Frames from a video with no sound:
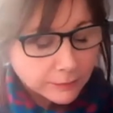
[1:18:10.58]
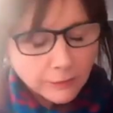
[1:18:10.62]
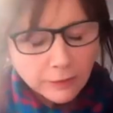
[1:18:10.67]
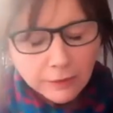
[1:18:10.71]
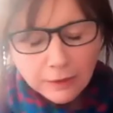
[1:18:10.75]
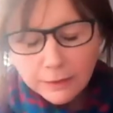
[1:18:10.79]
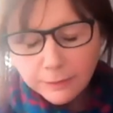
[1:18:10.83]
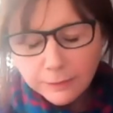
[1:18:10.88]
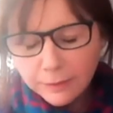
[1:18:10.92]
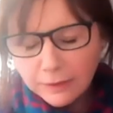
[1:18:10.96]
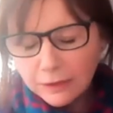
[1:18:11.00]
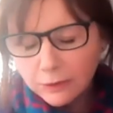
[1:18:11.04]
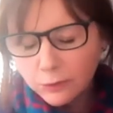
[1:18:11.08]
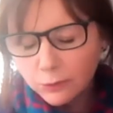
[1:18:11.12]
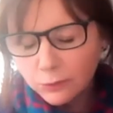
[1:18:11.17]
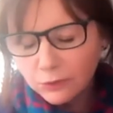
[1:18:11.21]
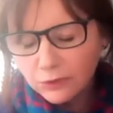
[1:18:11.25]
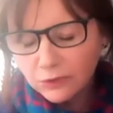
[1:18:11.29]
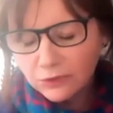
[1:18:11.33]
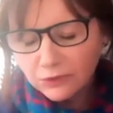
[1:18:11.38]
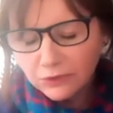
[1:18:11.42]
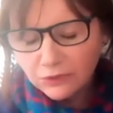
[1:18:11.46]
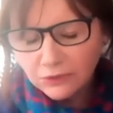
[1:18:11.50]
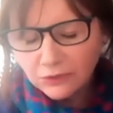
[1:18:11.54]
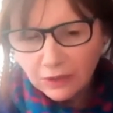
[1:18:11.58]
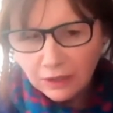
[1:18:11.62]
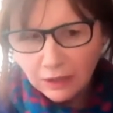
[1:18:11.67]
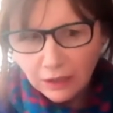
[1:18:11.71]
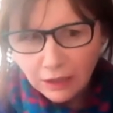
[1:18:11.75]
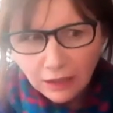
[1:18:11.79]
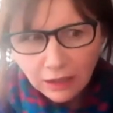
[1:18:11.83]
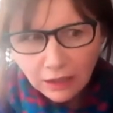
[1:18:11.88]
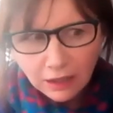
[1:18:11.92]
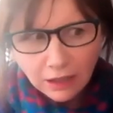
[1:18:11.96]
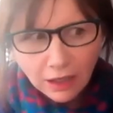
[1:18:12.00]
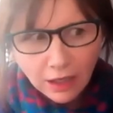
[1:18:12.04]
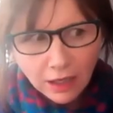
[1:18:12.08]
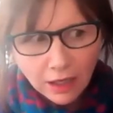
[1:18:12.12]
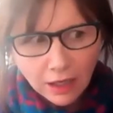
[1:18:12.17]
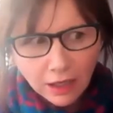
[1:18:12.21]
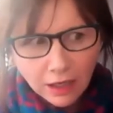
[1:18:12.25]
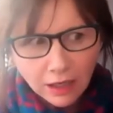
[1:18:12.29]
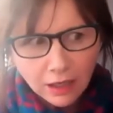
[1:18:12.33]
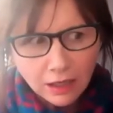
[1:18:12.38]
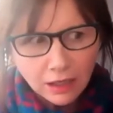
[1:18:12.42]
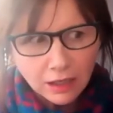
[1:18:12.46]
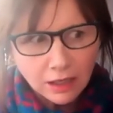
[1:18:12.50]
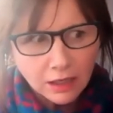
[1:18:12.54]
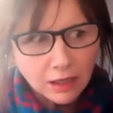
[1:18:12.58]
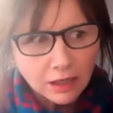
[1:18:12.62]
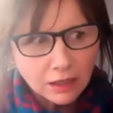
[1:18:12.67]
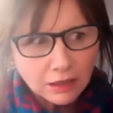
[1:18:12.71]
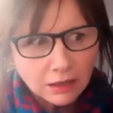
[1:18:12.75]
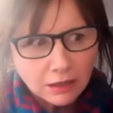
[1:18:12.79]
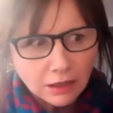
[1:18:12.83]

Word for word: maybe autistic, are